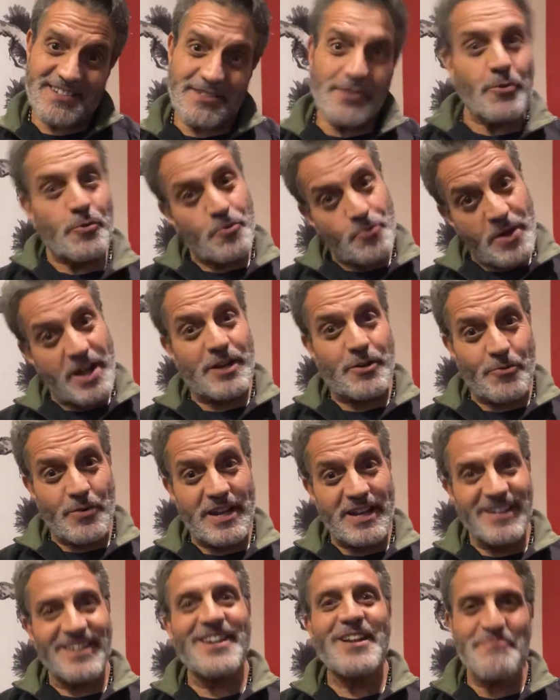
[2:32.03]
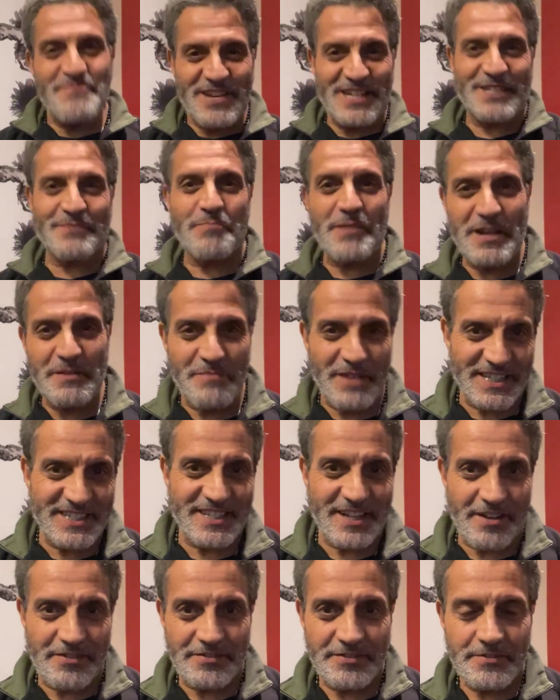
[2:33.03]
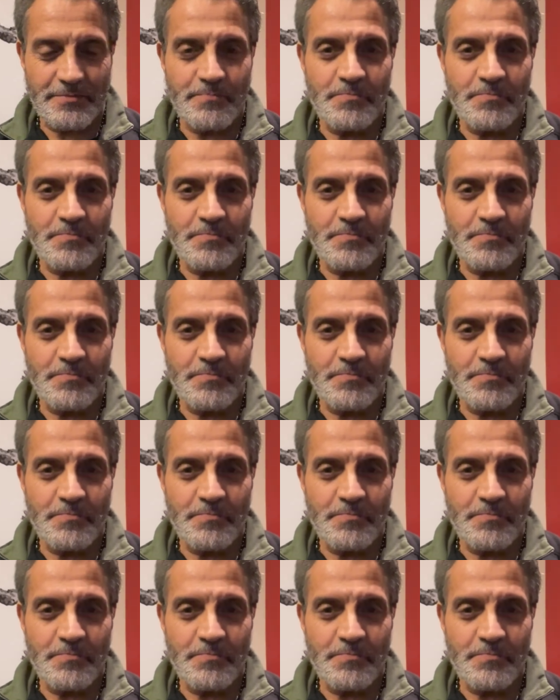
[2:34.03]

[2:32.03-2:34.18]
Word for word: it right away. Let me explain myself.